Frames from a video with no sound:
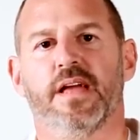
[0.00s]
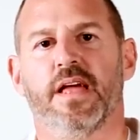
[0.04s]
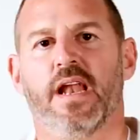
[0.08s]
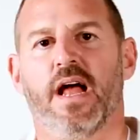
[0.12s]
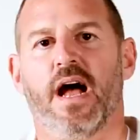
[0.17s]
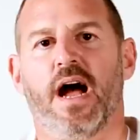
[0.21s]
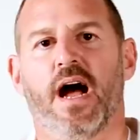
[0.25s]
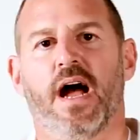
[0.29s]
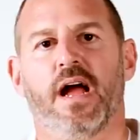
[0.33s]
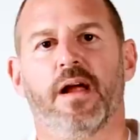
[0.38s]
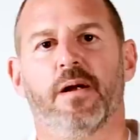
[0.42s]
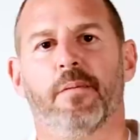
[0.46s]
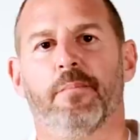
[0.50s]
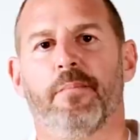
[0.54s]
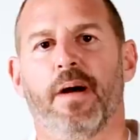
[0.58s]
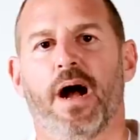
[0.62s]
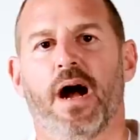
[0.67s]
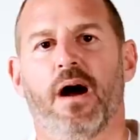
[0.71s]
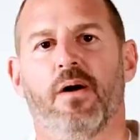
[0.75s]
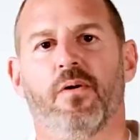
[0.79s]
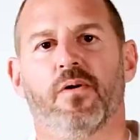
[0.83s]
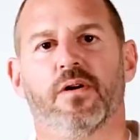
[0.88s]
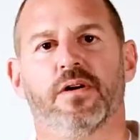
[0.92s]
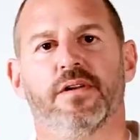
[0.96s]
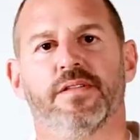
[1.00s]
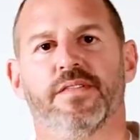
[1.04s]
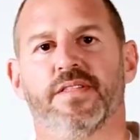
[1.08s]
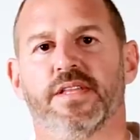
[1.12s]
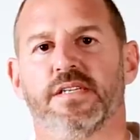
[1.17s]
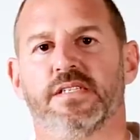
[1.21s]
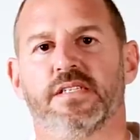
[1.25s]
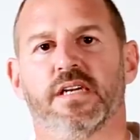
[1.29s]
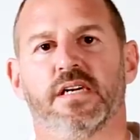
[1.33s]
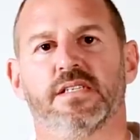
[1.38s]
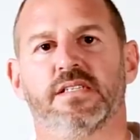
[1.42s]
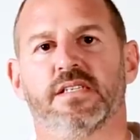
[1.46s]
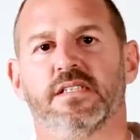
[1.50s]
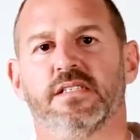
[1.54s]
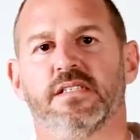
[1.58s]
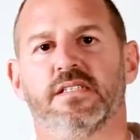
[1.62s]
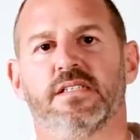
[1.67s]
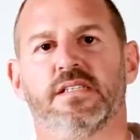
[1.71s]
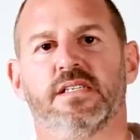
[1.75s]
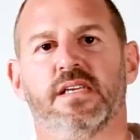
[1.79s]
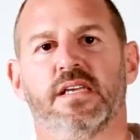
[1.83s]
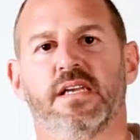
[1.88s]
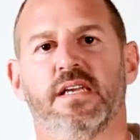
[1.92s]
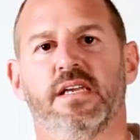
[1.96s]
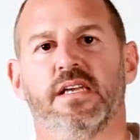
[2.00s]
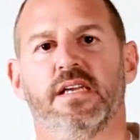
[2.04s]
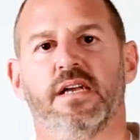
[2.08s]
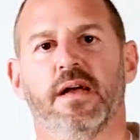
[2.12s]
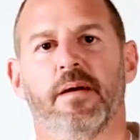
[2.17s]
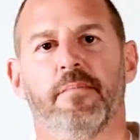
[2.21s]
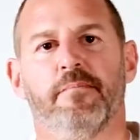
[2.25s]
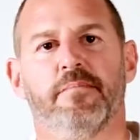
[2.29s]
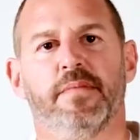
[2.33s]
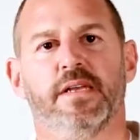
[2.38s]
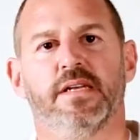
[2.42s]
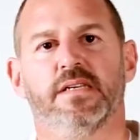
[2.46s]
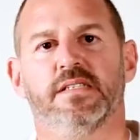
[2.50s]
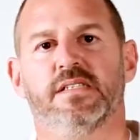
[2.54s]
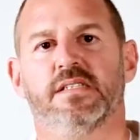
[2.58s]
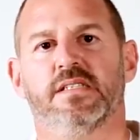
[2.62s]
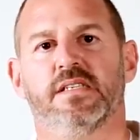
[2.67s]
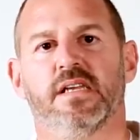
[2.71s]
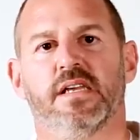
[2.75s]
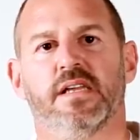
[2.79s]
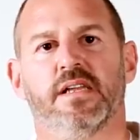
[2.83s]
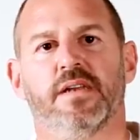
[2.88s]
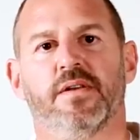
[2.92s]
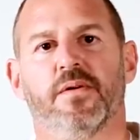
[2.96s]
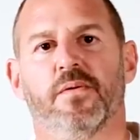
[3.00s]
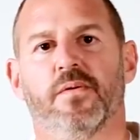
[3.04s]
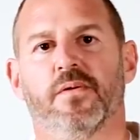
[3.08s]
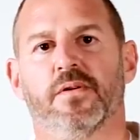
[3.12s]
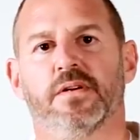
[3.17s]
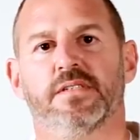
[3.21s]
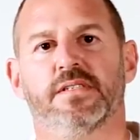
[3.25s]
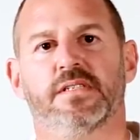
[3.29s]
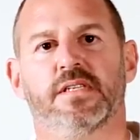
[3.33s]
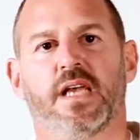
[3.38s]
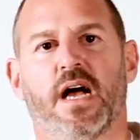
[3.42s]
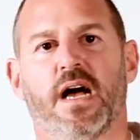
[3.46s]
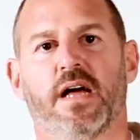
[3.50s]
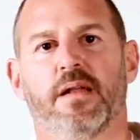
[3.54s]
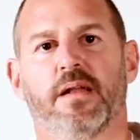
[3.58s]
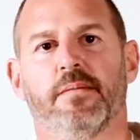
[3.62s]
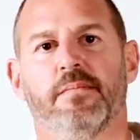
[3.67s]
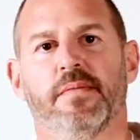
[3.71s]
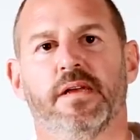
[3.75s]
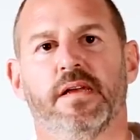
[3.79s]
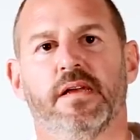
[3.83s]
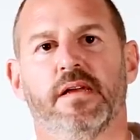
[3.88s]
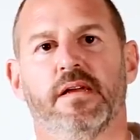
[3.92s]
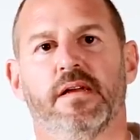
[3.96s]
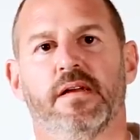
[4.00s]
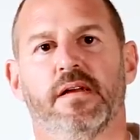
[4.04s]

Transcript: in a higher power that doesn't see me as sin or sodomy.